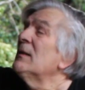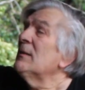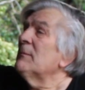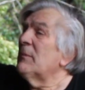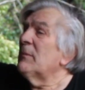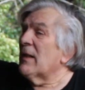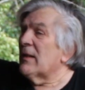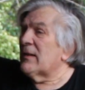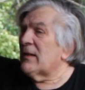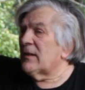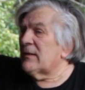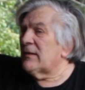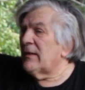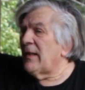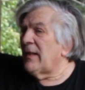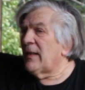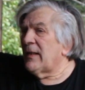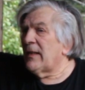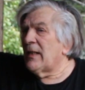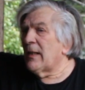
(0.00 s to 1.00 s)
But I thought
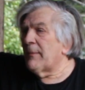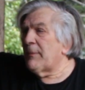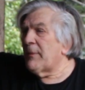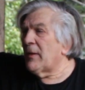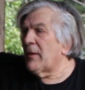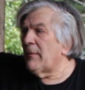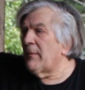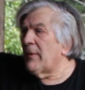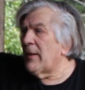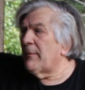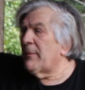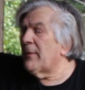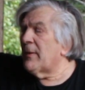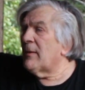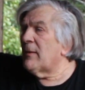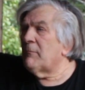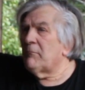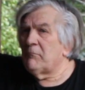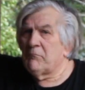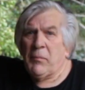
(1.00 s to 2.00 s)
today I'd get up here. I've been up
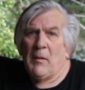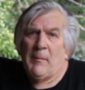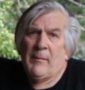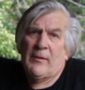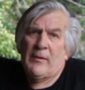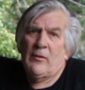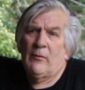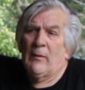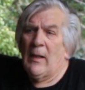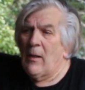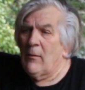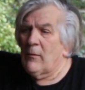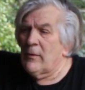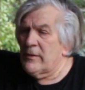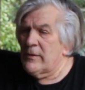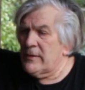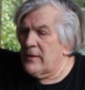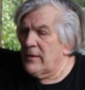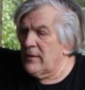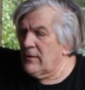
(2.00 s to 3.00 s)
here probably 2
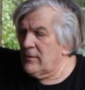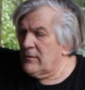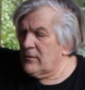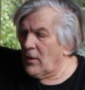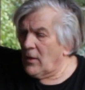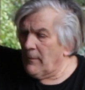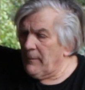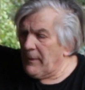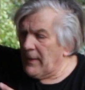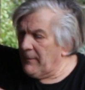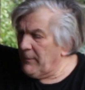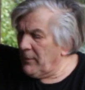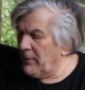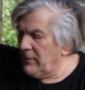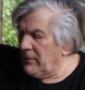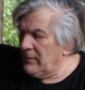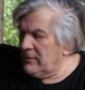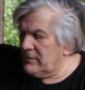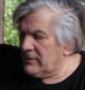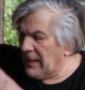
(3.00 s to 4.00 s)
hours, tar
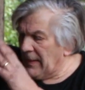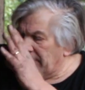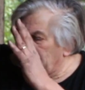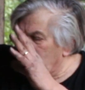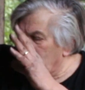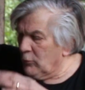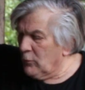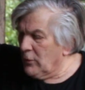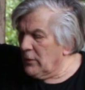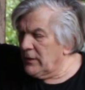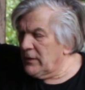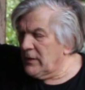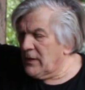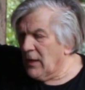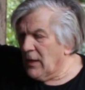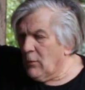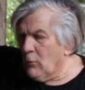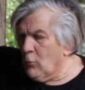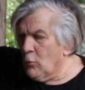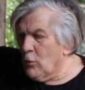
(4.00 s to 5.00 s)
papered, slapped wood,
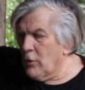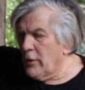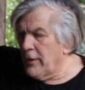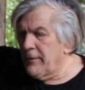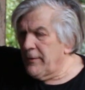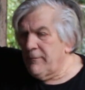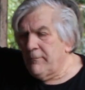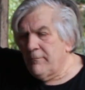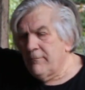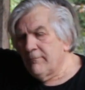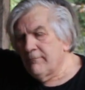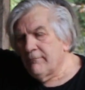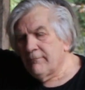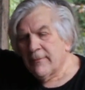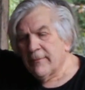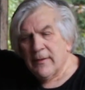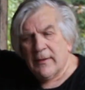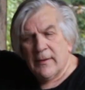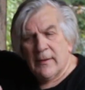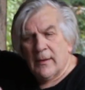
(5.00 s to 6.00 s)
cut wood,
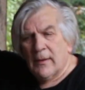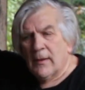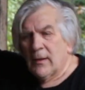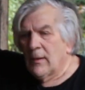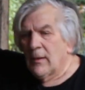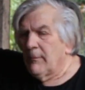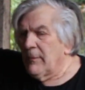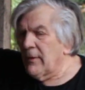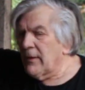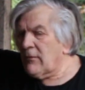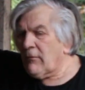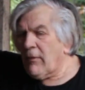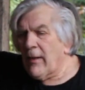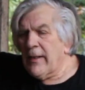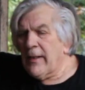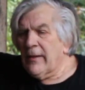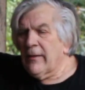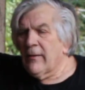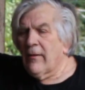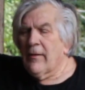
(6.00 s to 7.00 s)
been
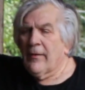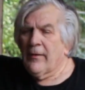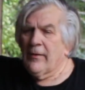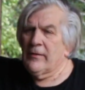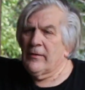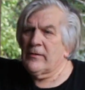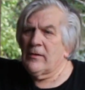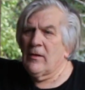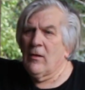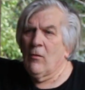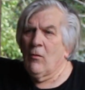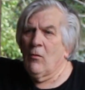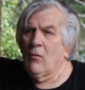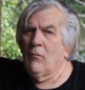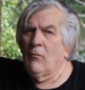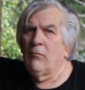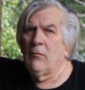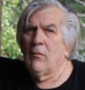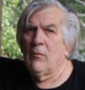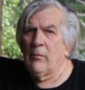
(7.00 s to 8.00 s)
cranking on her.
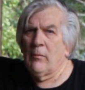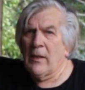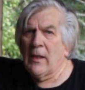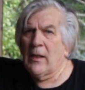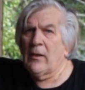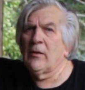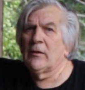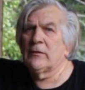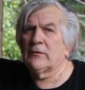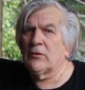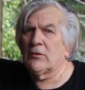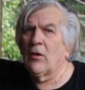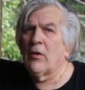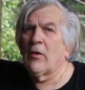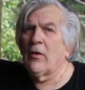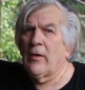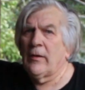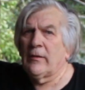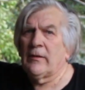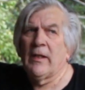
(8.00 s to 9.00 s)
So we got a good
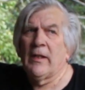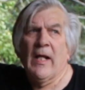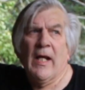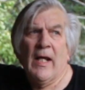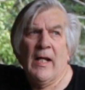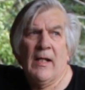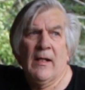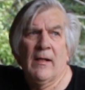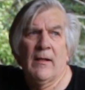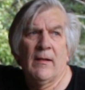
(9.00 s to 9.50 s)
start on it today.